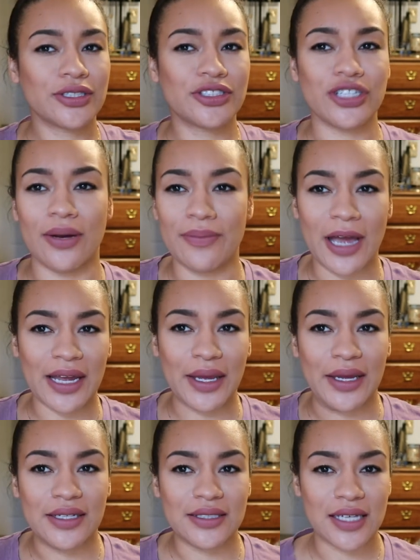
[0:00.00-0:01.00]
jump back
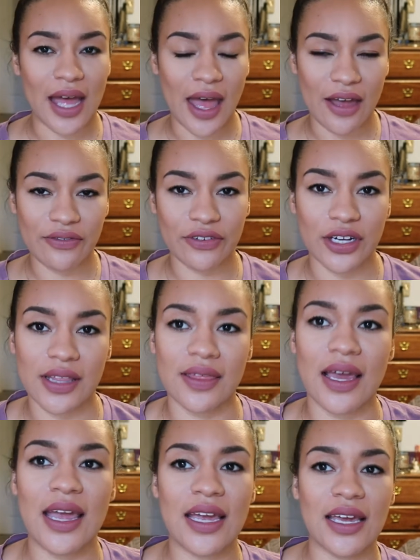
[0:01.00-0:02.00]
into
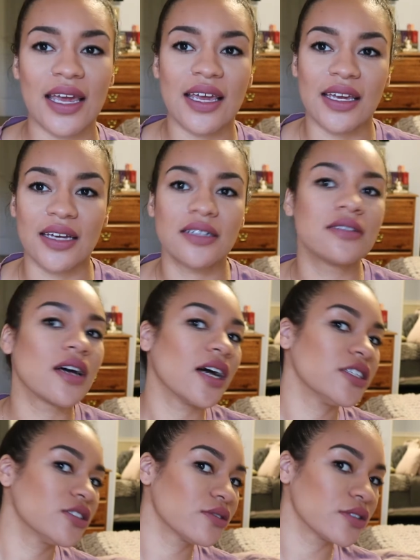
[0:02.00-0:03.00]
everything. And
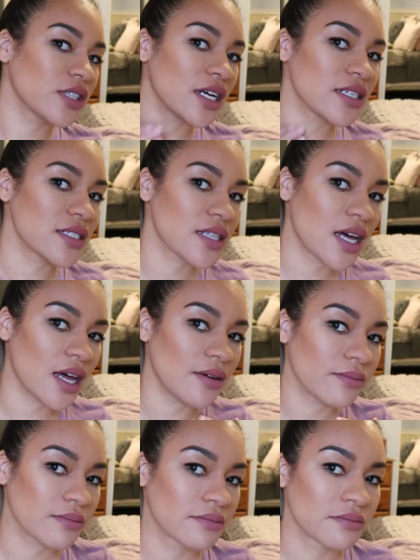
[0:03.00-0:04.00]
I just realized
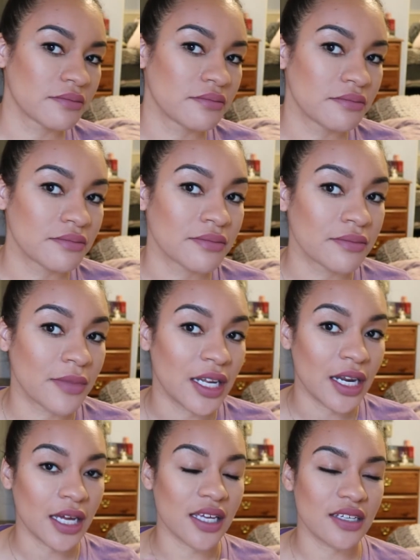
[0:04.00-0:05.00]
that my
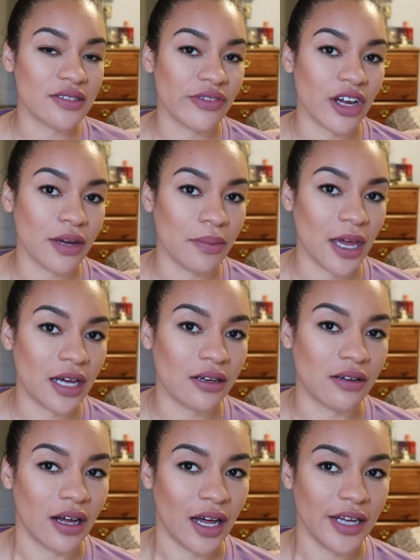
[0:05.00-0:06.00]
neck is very
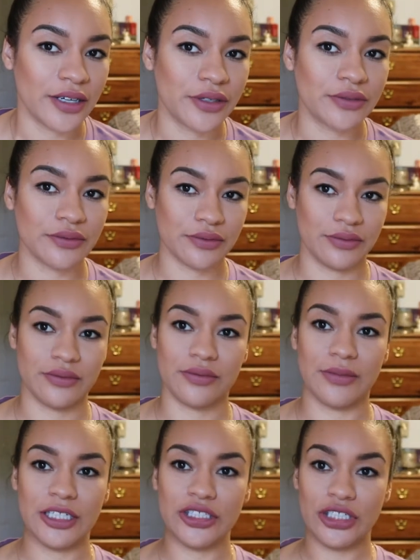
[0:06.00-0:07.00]
pale. I don't,
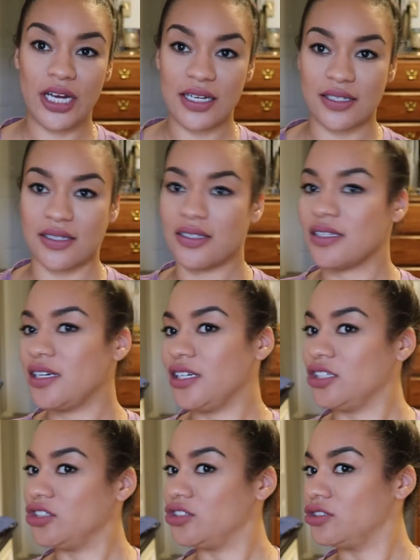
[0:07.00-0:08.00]
my
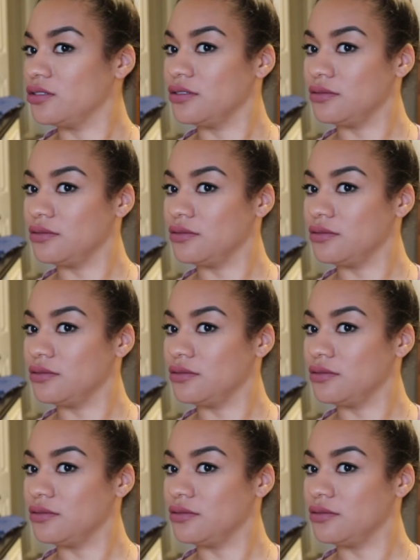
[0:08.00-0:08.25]
chest-ish.